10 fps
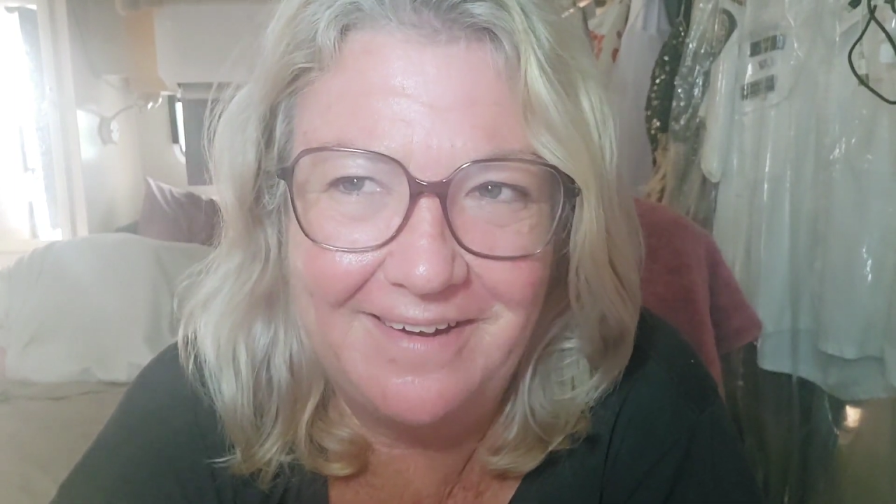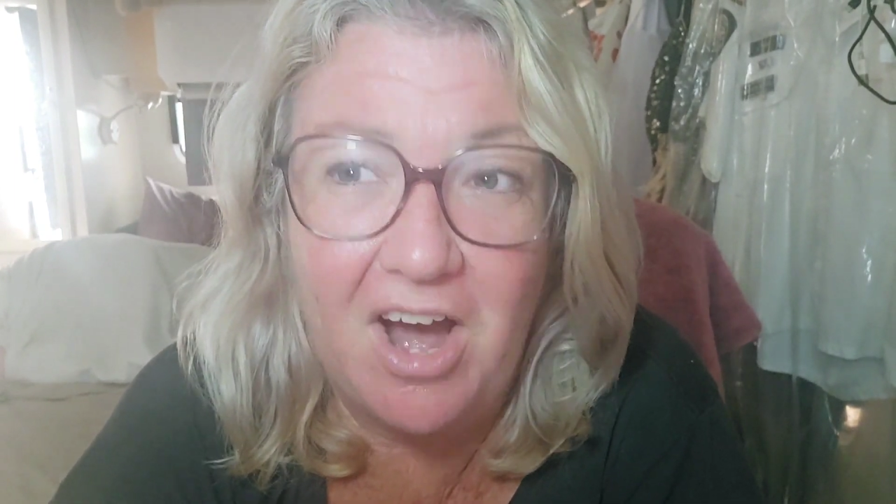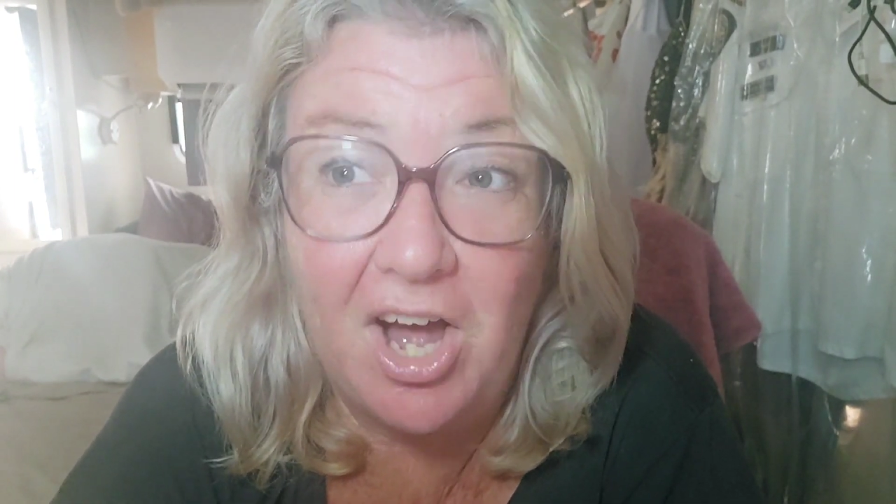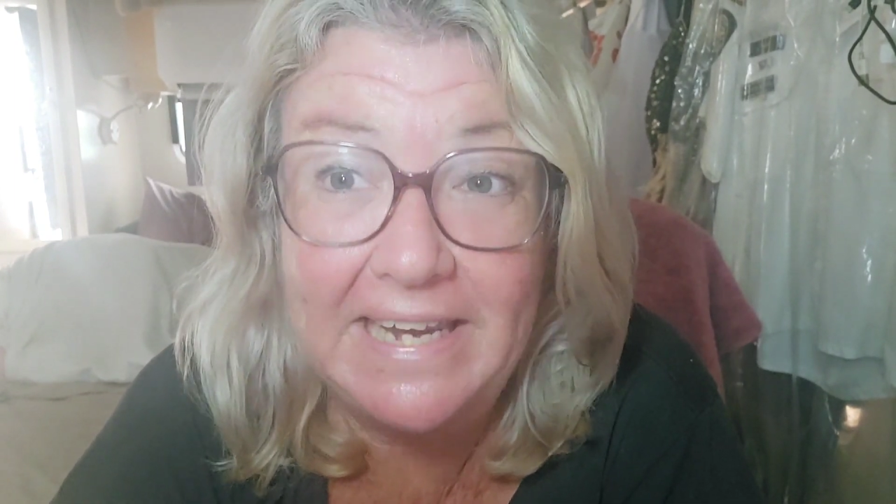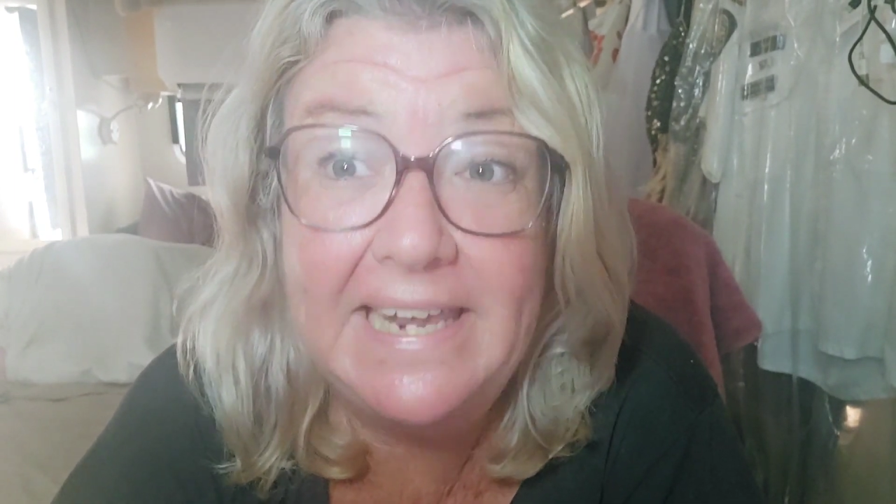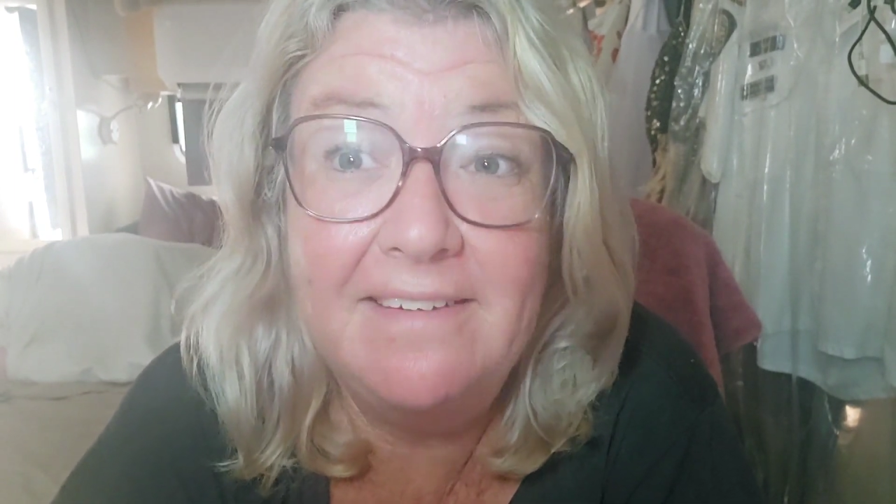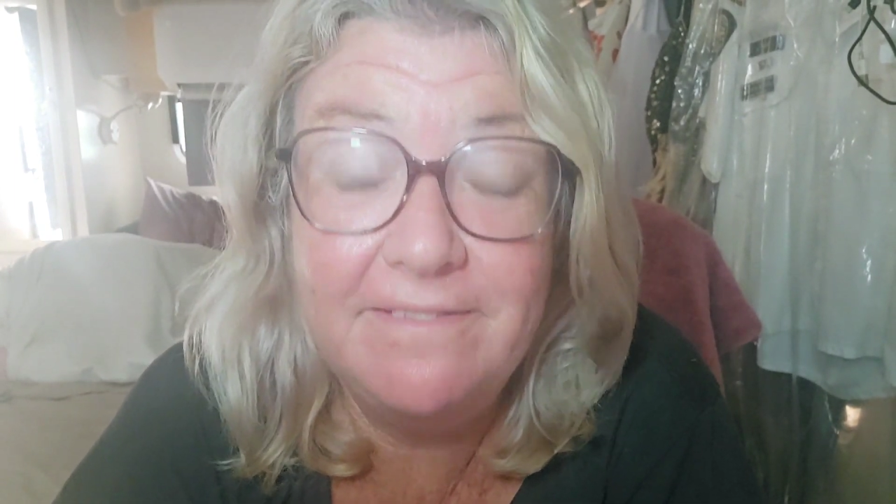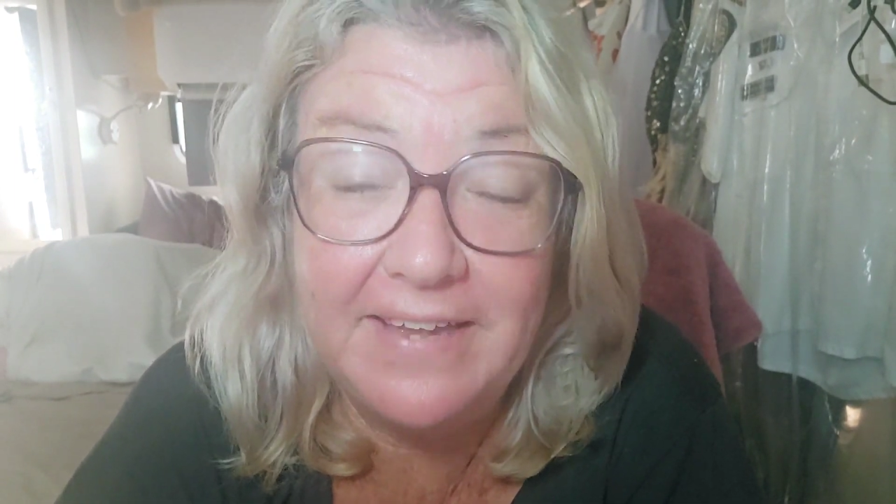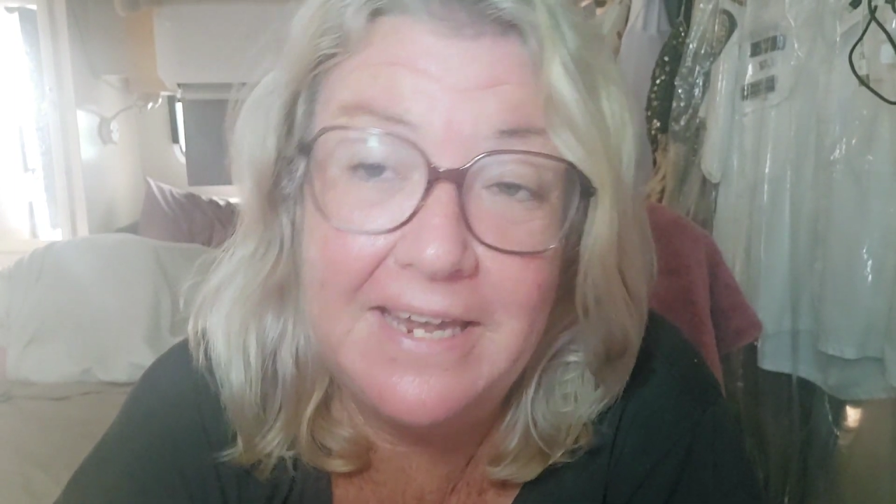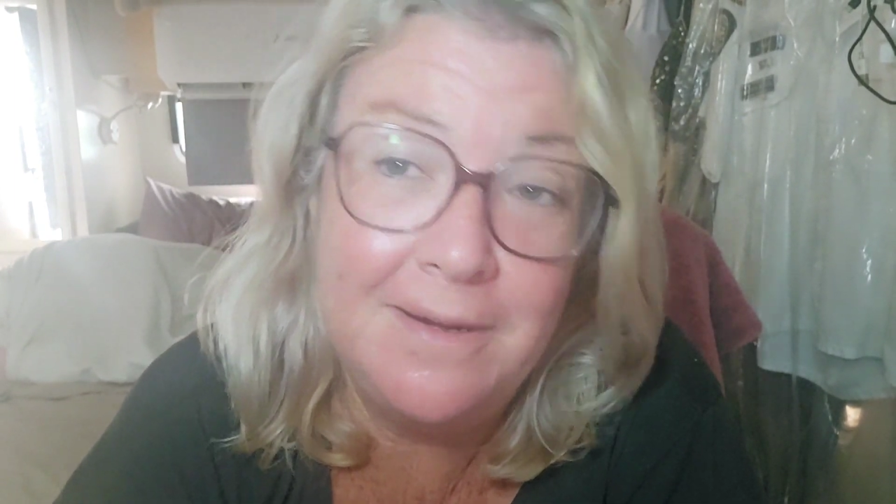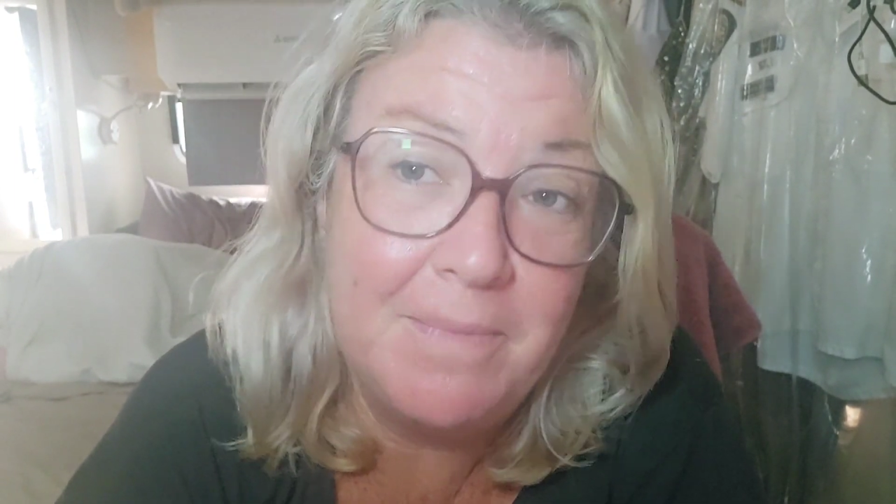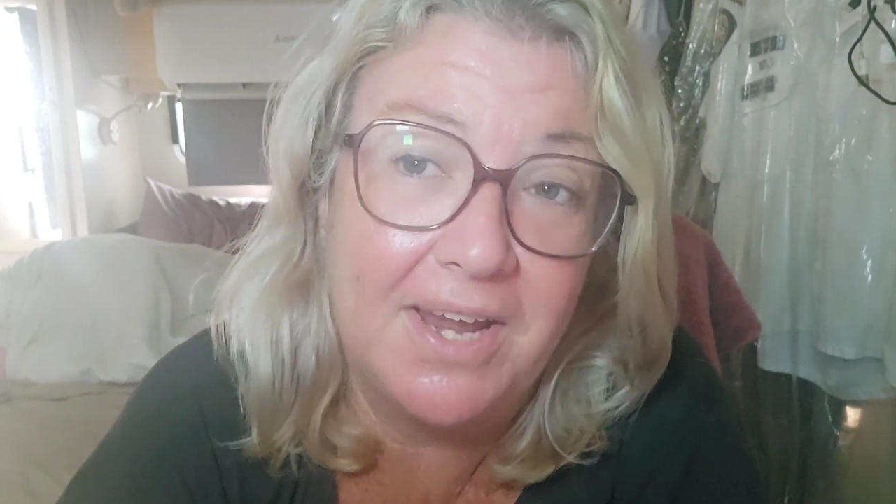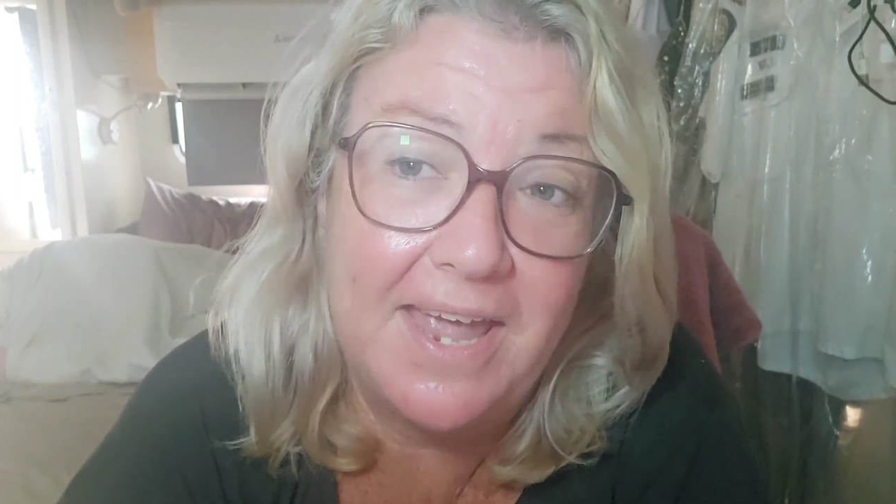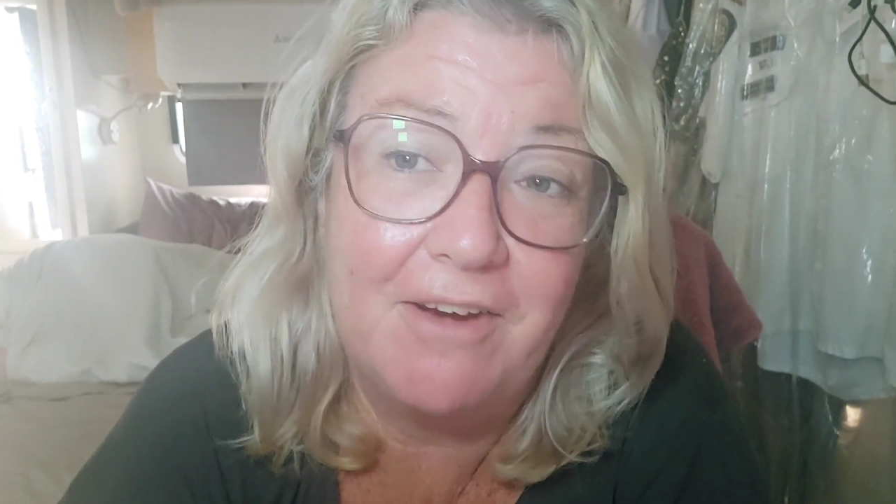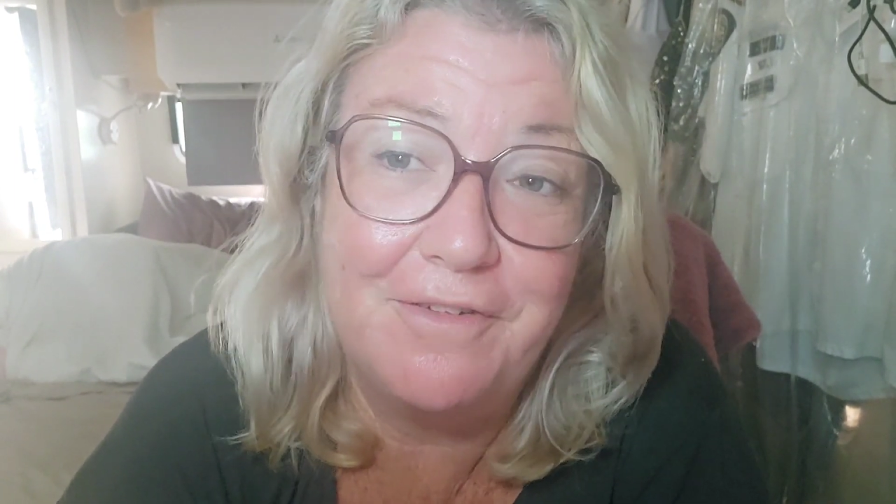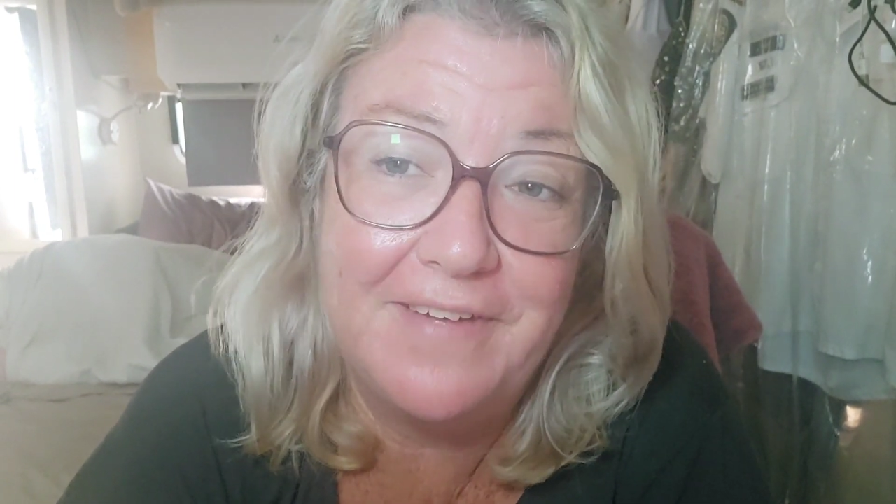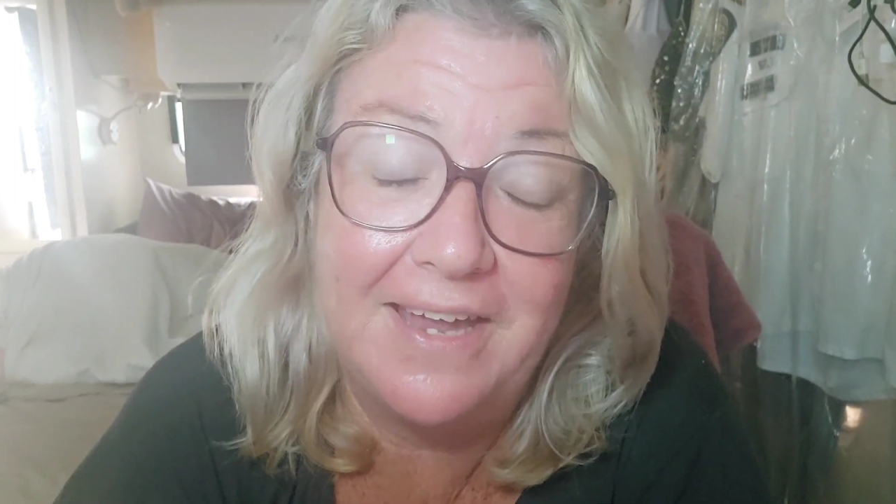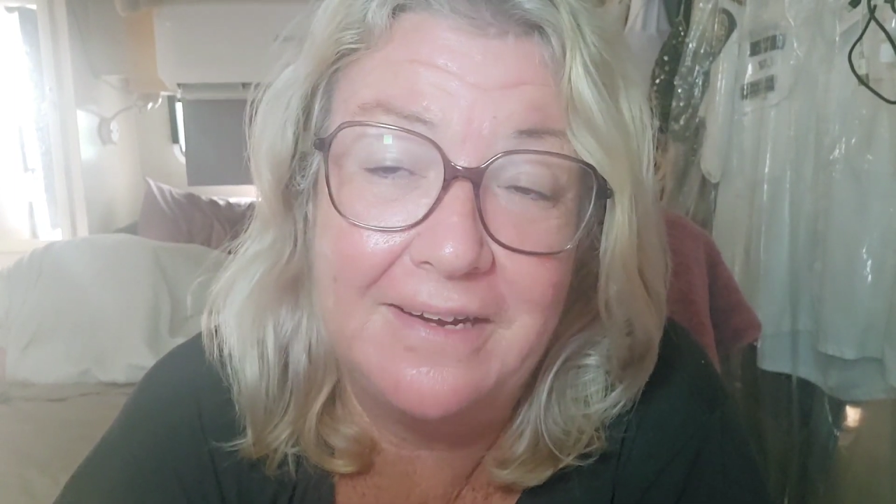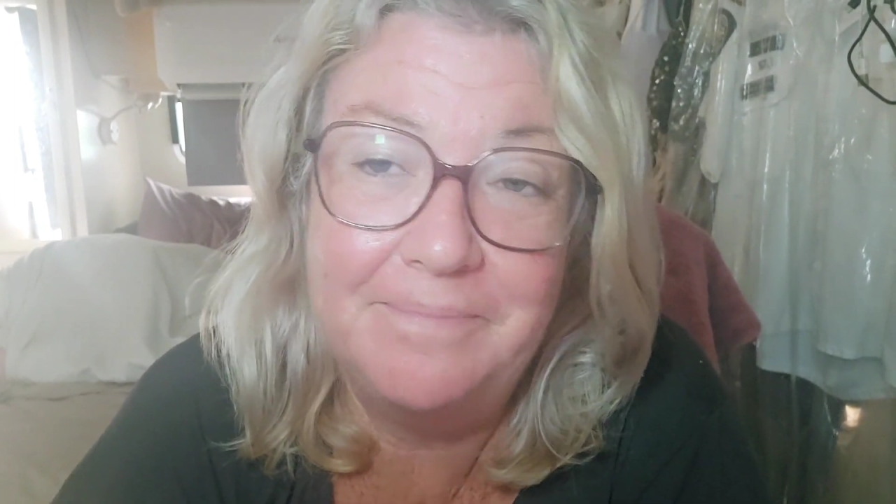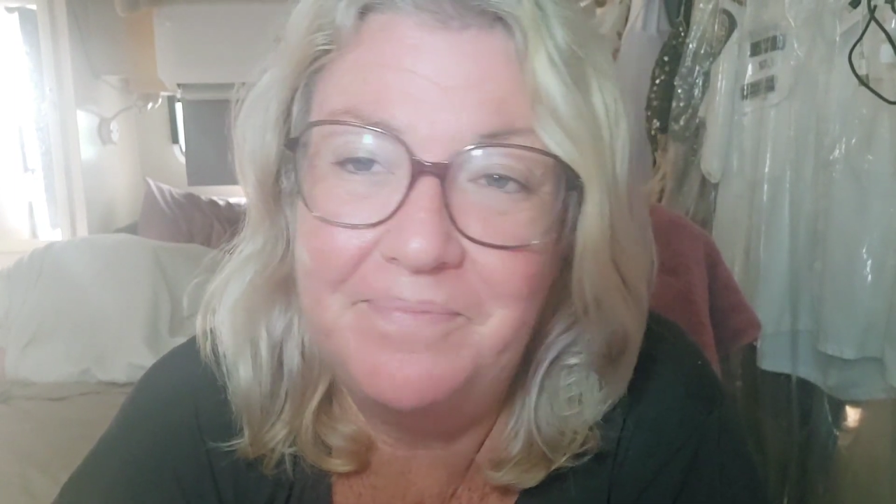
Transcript: I live in my caravan,